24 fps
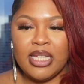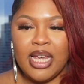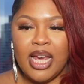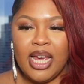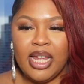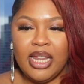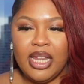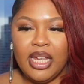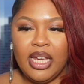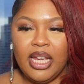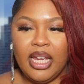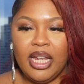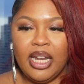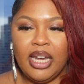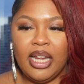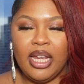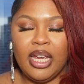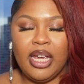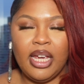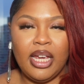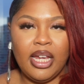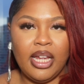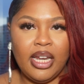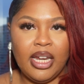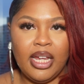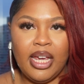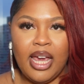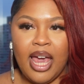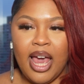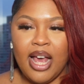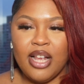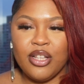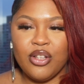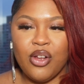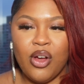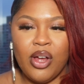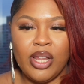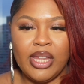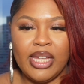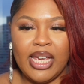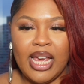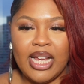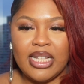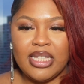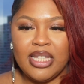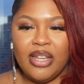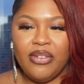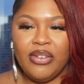Thailand, and it has all the
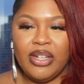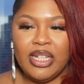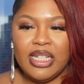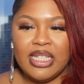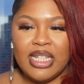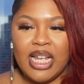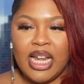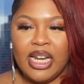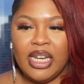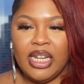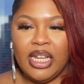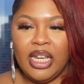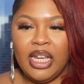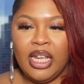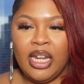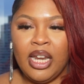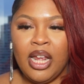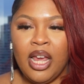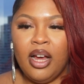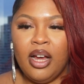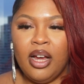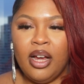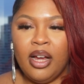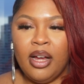activities I did.